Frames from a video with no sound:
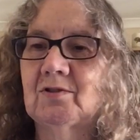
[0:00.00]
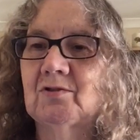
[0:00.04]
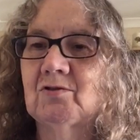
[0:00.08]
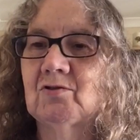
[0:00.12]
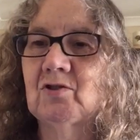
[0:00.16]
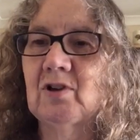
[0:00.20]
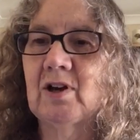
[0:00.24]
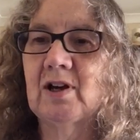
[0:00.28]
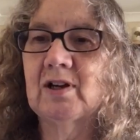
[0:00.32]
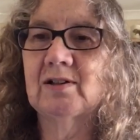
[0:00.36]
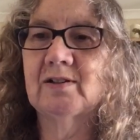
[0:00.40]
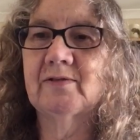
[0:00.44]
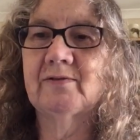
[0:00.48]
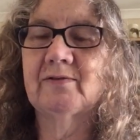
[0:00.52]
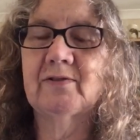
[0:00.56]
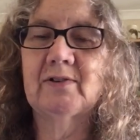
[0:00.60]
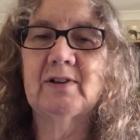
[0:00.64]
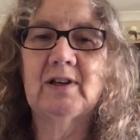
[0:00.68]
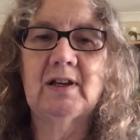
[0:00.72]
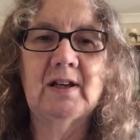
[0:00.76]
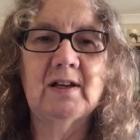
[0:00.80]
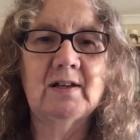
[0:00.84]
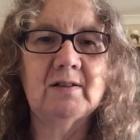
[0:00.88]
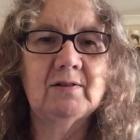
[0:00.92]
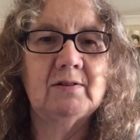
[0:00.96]
dragged
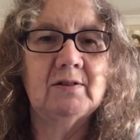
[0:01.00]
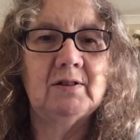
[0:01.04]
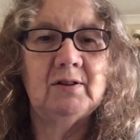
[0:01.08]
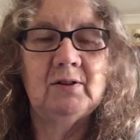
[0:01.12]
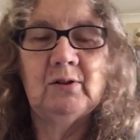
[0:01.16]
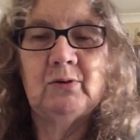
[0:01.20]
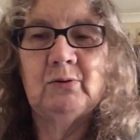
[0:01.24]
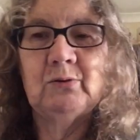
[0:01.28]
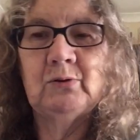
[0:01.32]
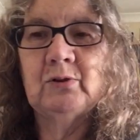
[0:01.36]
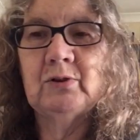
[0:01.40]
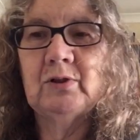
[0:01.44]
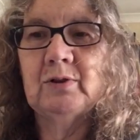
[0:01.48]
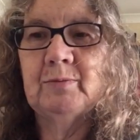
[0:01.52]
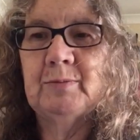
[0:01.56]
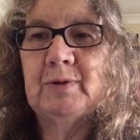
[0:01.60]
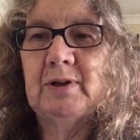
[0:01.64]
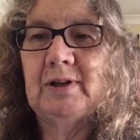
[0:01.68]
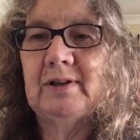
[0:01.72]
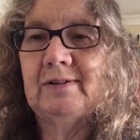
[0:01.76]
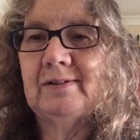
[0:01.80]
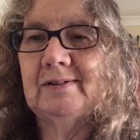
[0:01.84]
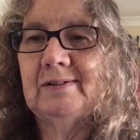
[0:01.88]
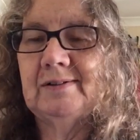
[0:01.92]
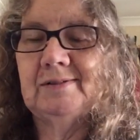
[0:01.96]
everything else in order,
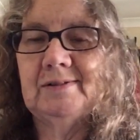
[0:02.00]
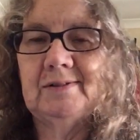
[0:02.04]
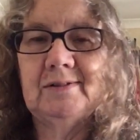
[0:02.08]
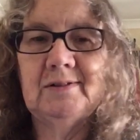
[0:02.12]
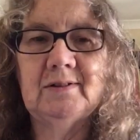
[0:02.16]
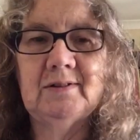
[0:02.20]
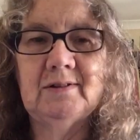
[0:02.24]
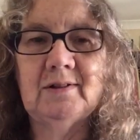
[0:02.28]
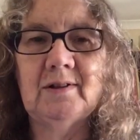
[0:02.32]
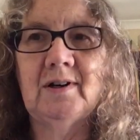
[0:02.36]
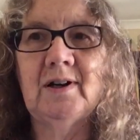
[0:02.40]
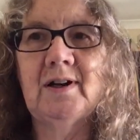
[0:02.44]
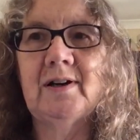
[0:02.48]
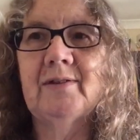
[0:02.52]
but I